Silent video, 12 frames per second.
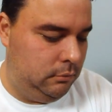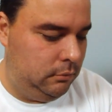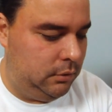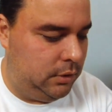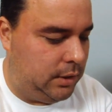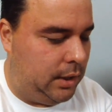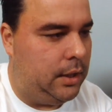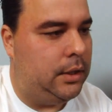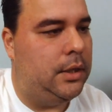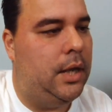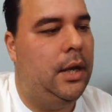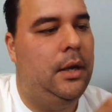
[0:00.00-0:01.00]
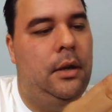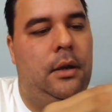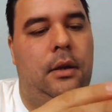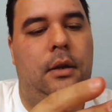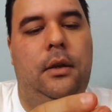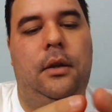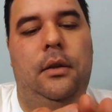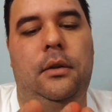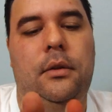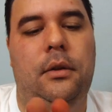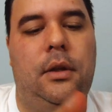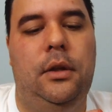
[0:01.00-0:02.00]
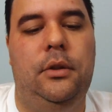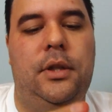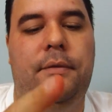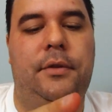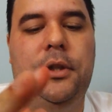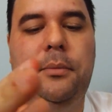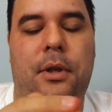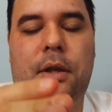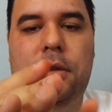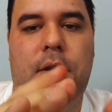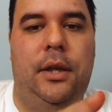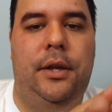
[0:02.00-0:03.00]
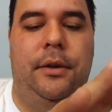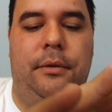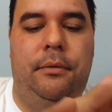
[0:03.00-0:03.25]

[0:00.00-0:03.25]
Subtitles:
set it aside. You can use that for something else later.